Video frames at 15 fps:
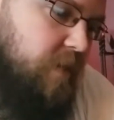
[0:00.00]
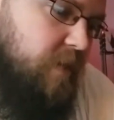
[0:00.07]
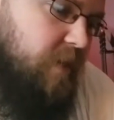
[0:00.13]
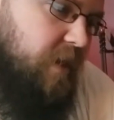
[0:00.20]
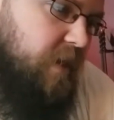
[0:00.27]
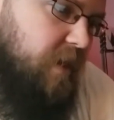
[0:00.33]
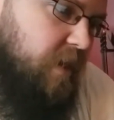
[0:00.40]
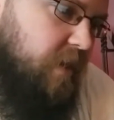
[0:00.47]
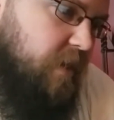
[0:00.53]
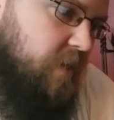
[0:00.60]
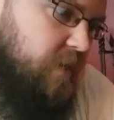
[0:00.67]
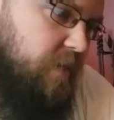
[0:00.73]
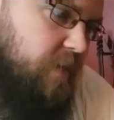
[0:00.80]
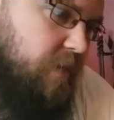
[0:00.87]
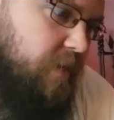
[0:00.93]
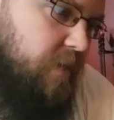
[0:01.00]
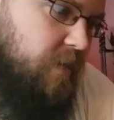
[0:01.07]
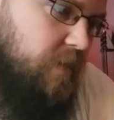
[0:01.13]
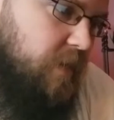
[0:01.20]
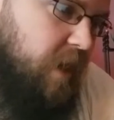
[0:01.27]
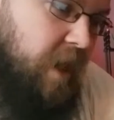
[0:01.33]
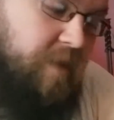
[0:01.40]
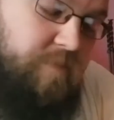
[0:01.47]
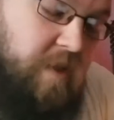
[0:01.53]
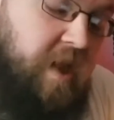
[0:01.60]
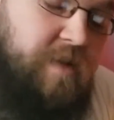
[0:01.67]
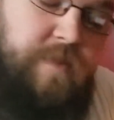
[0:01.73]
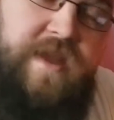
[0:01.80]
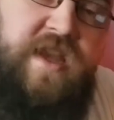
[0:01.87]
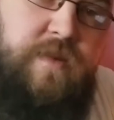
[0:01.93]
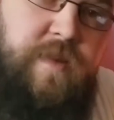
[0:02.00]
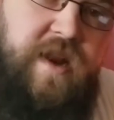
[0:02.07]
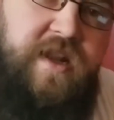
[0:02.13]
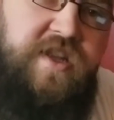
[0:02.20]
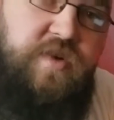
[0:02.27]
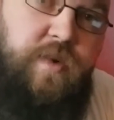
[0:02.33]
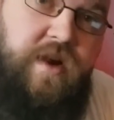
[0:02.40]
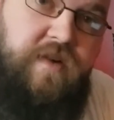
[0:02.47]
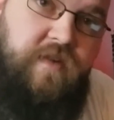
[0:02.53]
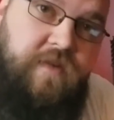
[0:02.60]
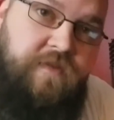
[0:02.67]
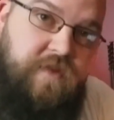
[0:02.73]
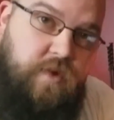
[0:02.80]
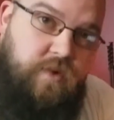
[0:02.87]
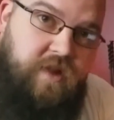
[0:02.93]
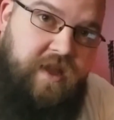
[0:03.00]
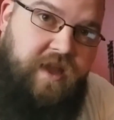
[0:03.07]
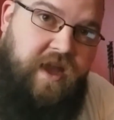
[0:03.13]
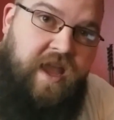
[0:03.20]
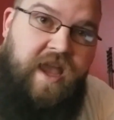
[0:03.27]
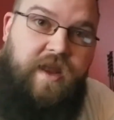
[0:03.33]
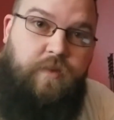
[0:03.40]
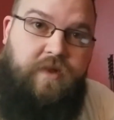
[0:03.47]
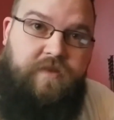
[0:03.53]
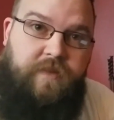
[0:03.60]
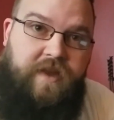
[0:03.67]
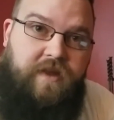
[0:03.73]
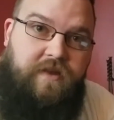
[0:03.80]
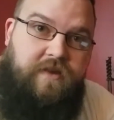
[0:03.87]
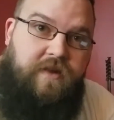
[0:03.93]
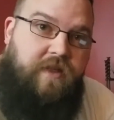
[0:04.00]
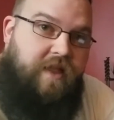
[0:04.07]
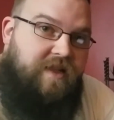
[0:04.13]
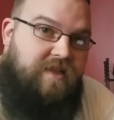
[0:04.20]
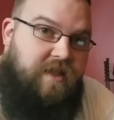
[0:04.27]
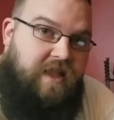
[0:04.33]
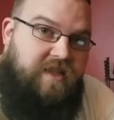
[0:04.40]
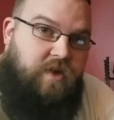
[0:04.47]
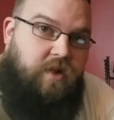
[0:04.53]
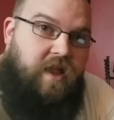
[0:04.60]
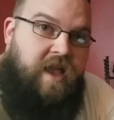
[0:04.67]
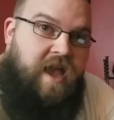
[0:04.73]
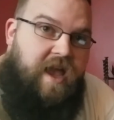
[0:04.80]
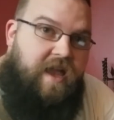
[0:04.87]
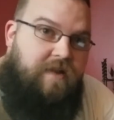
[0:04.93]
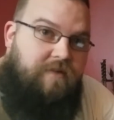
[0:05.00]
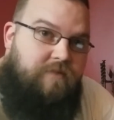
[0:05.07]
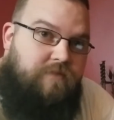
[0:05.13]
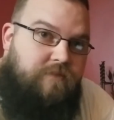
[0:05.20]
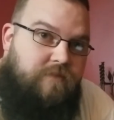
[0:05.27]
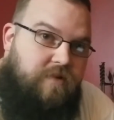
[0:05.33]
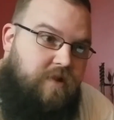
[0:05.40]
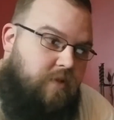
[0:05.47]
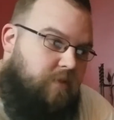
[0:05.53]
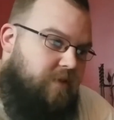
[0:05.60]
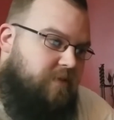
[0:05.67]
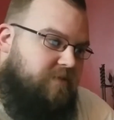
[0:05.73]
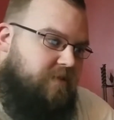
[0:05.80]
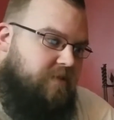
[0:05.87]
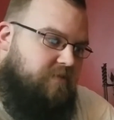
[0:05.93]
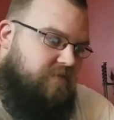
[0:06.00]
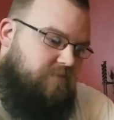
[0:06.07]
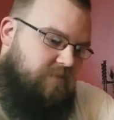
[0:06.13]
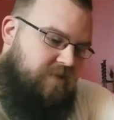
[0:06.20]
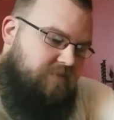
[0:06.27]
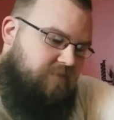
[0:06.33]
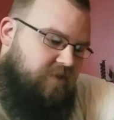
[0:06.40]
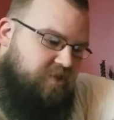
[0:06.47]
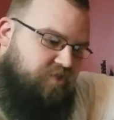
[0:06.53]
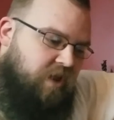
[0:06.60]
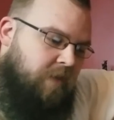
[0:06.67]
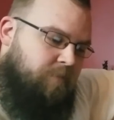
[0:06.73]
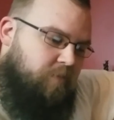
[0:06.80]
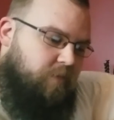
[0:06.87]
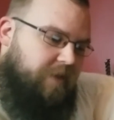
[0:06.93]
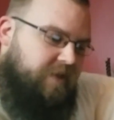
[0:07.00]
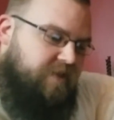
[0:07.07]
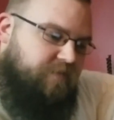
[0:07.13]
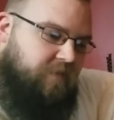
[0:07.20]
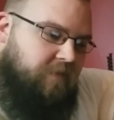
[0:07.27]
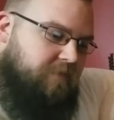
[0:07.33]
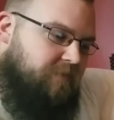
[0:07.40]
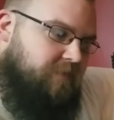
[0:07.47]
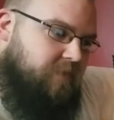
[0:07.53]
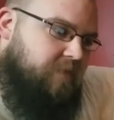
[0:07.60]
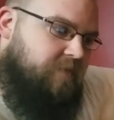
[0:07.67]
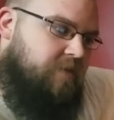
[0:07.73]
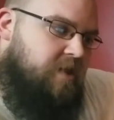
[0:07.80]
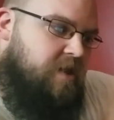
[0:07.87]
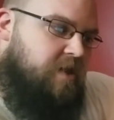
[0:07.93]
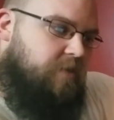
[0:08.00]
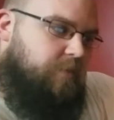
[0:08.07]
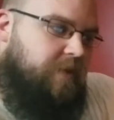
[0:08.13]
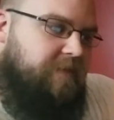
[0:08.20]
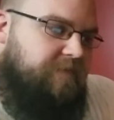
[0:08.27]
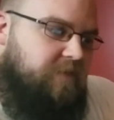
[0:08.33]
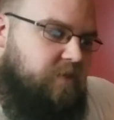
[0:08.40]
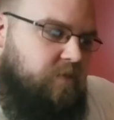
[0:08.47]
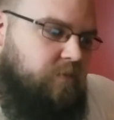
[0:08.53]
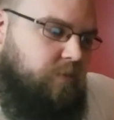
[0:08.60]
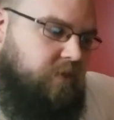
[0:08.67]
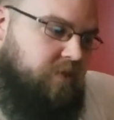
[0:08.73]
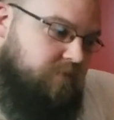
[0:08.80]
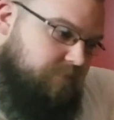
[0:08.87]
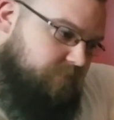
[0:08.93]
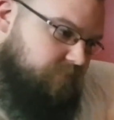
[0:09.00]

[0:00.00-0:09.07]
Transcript: on. I'd be committed to whatever fueling I had with me. That's all I had. No one else. It was the drop points for refuel were